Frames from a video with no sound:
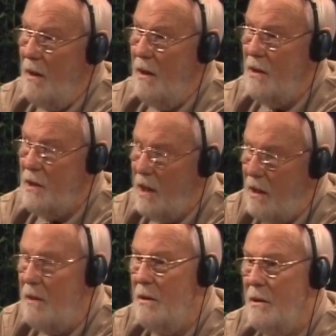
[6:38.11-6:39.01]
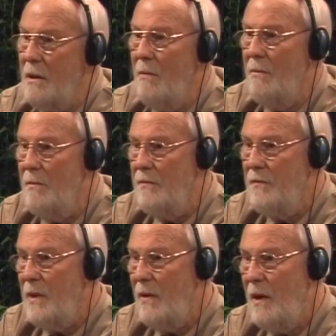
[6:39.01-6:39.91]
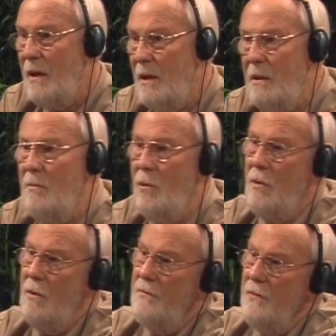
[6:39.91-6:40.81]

Let's get into something a little more.